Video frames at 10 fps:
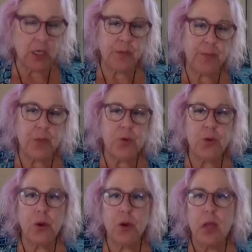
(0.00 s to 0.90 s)
a
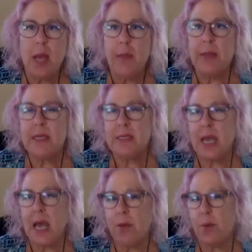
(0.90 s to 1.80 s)
computer because
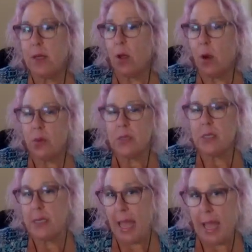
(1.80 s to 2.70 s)
I went, oh,
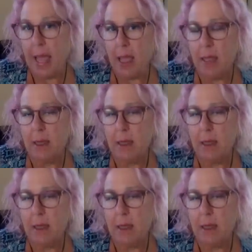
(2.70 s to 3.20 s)
today,